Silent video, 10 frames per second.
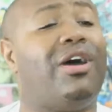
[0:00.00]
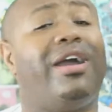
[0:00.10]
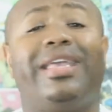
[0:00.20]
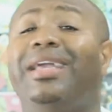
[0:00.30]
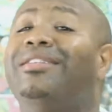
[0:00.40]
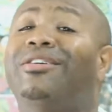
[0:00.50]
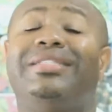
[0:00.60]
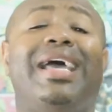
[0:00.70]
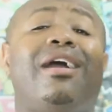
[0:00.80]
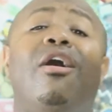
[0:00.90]
talk, geek,
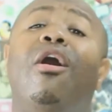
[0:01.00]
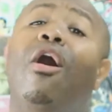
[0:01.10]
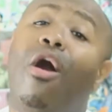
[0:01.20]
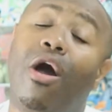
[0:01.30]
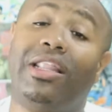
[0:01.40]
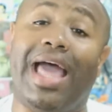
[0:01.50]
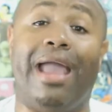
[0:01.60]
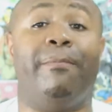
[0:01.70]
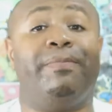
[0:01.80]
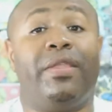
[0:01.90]
nerd tech, all
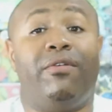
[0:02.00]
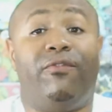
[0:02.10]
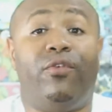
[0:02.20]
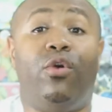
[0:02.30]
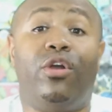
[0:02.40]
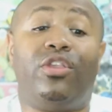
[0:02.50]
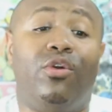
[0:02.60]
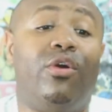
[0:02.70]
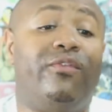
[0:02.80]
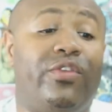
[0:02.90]
that, for
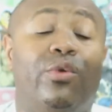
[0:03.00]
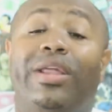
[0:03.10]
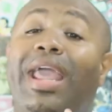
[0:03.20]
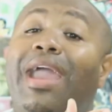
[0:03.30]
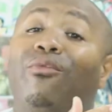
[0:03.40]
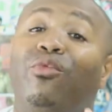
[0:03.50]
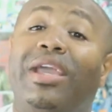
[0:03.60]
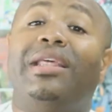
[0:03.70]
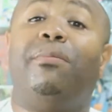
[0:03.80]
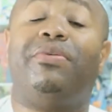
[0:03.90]
your viewing and
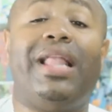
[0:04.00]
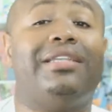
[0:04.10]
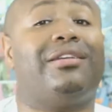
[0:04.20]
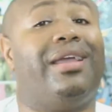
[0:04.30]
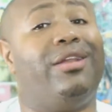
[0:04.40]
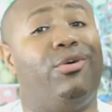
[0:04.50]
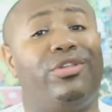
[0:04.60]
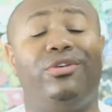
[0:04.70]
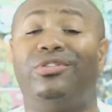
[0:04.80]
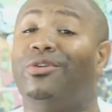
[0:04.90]
reading pleasure. And on
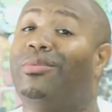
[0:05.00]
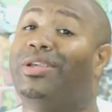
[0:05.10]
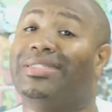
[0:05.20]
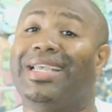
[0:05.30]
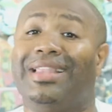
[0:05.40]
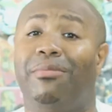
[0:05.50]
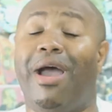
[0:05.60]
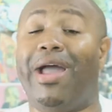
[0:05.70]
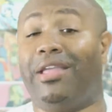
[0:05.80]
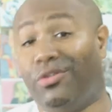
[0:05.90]
YouTube, you can check them out at